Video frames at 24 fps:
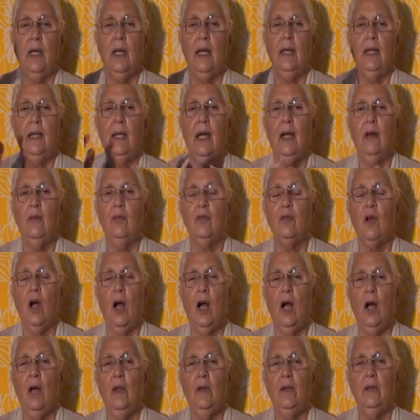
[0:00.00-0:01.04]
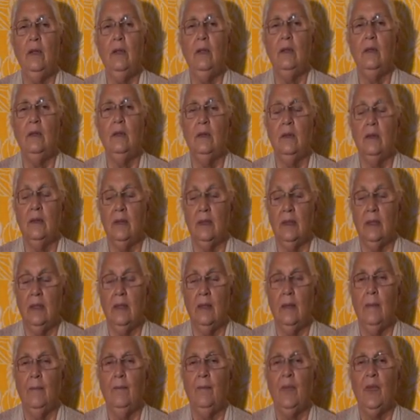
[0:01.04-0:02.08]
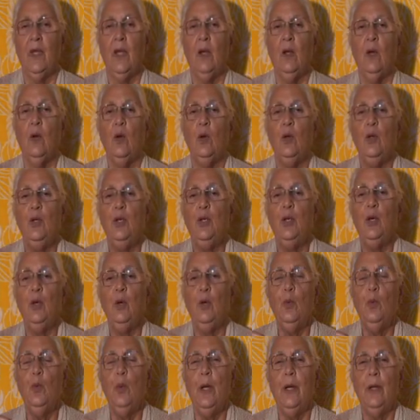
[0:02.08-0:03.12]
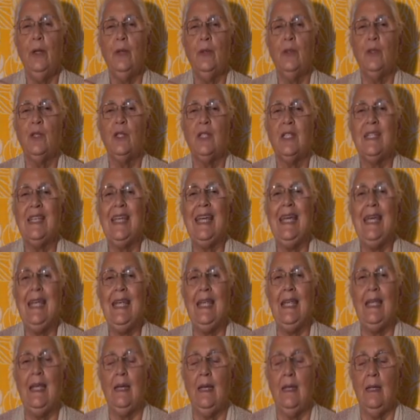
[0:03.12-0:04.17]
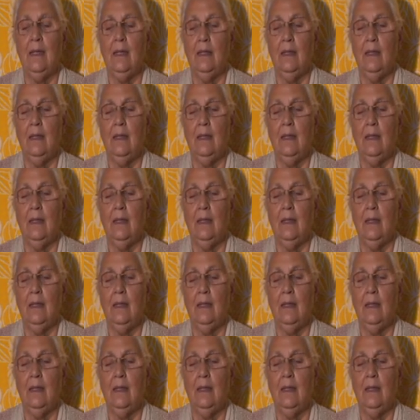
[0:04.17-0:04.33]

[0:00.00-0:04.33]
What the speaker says: and have gone. You will see